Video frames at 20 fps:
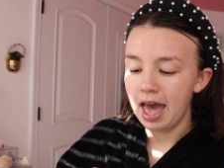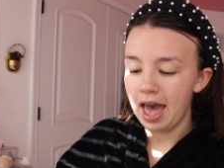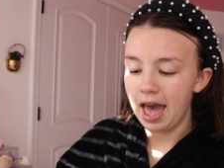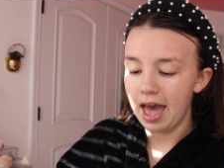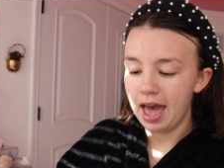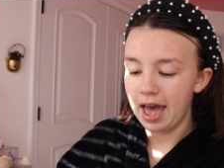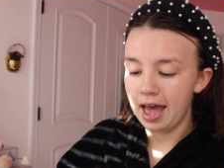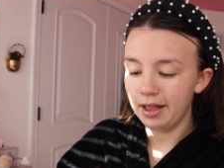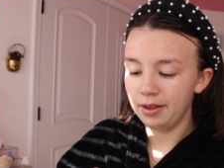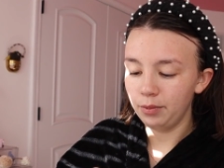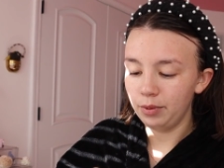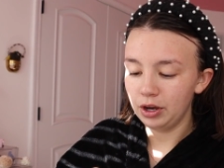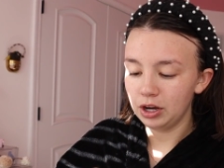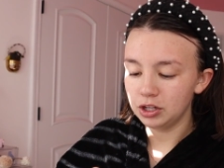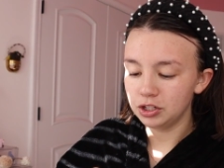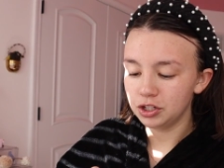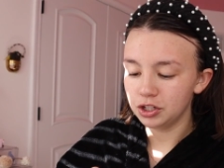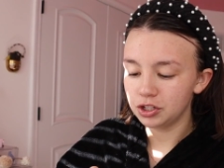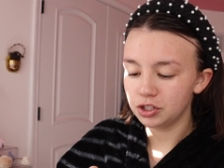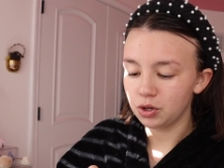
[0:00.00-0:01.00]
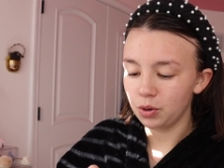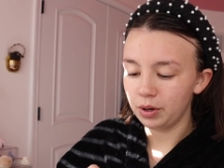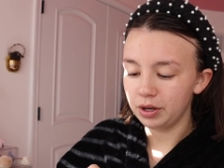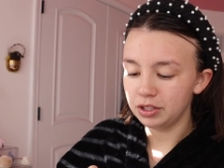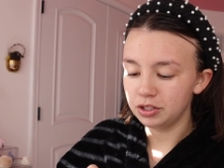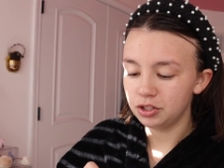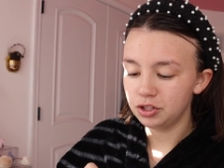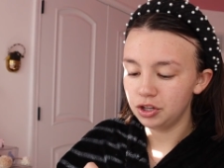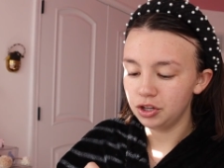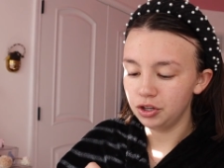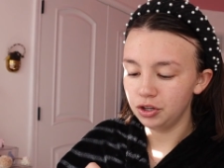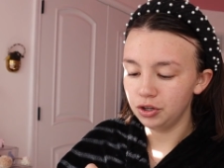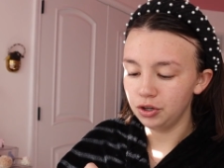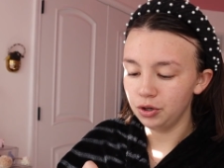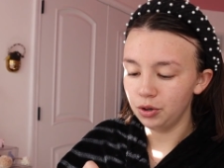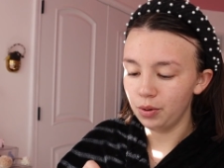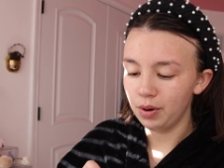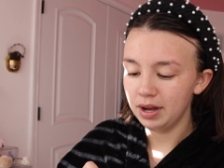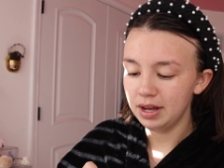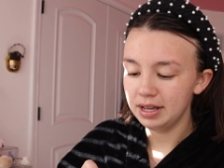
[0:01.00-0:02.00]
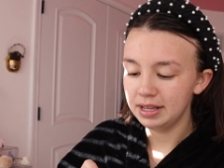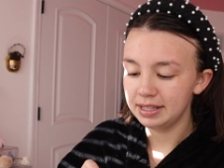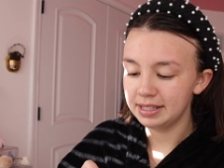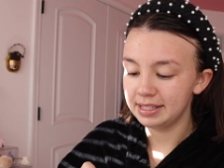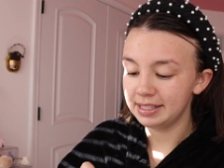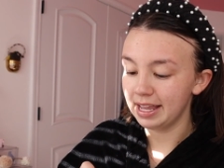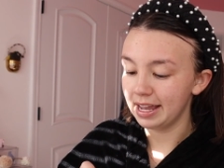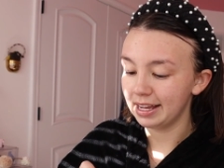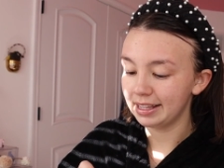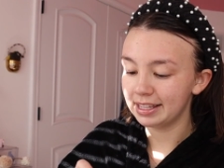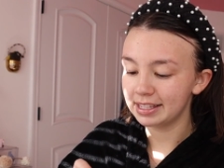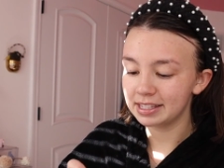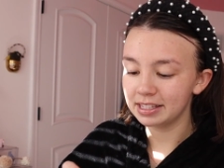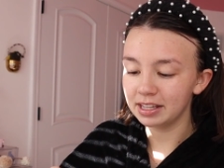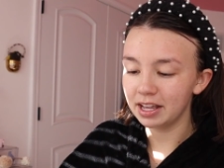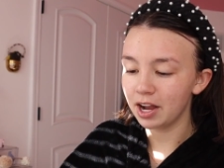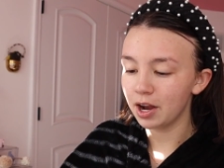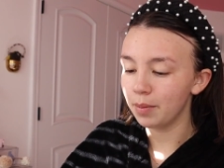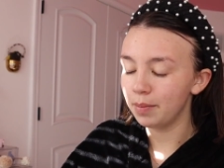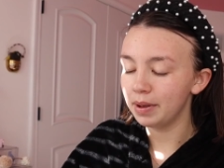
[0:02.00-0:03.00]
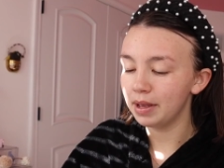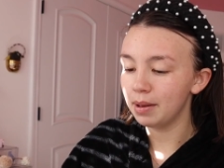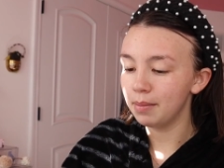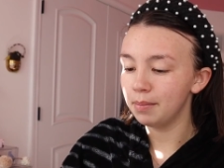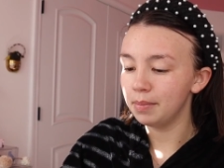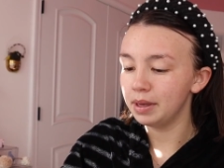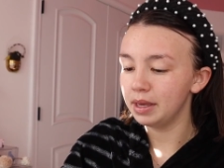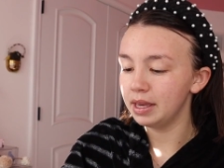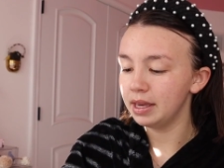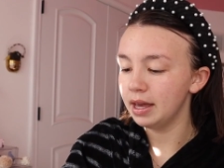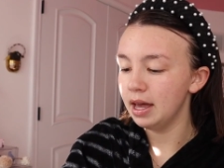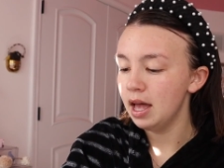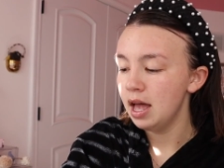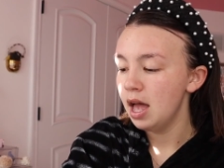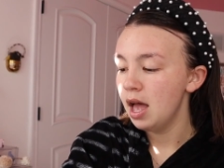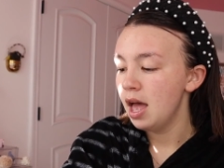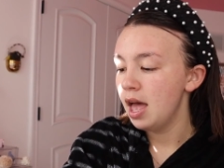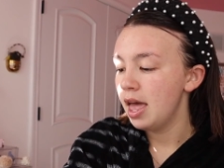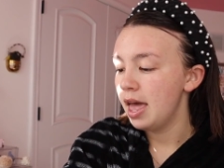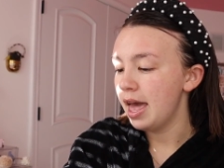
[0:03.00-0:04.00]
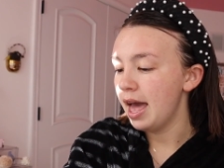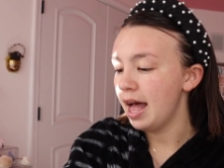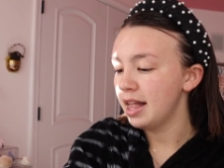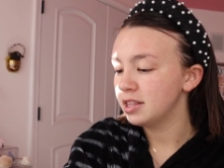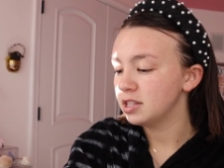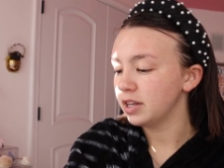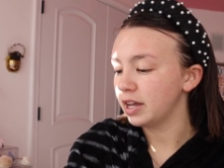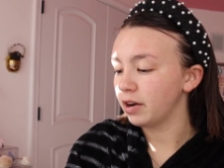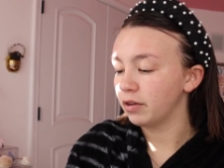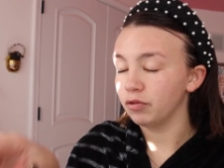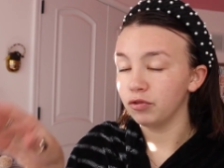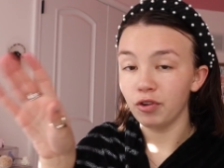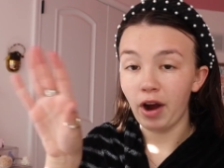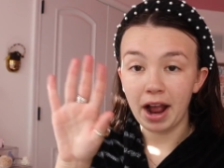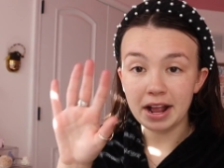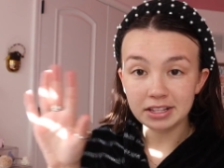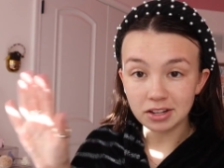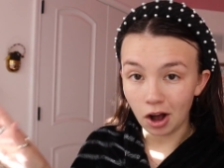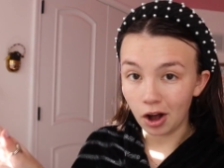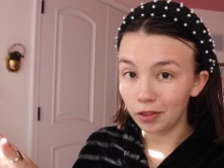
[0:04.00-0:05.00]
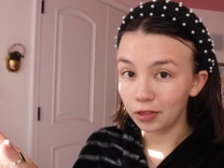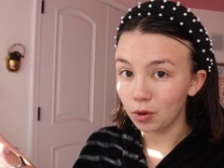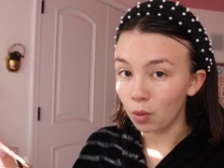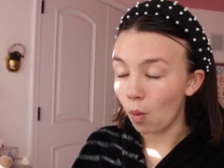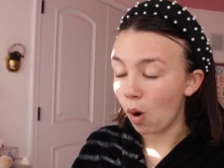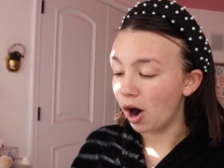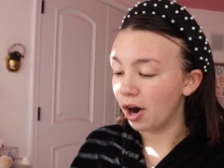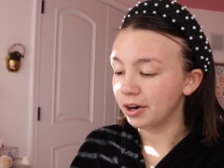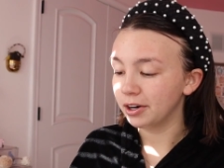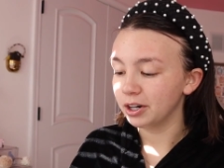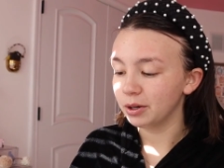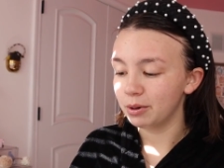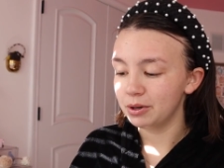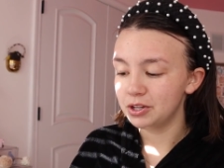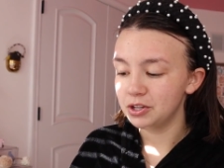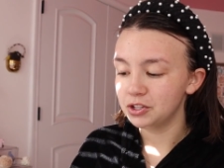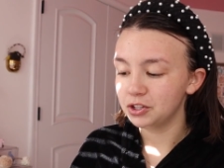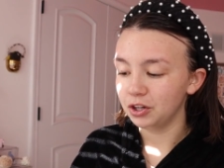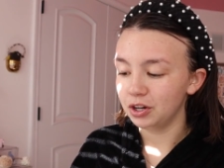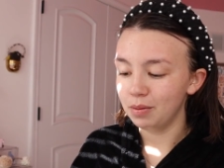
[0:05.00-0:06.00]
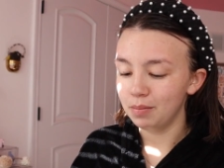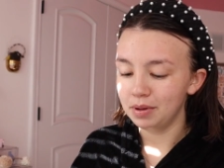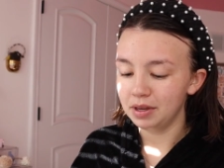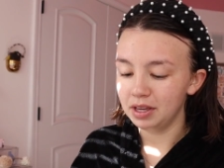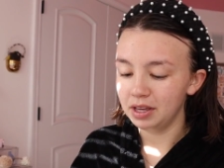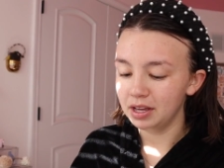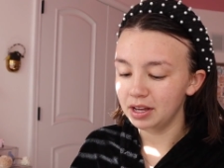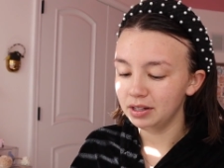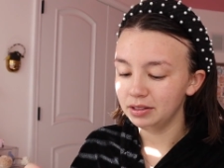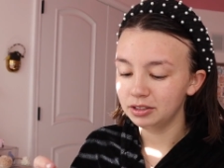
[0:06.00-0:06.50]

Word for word: and we are just going to stay at this little Airbnb. It's like right on the water, which is gonna be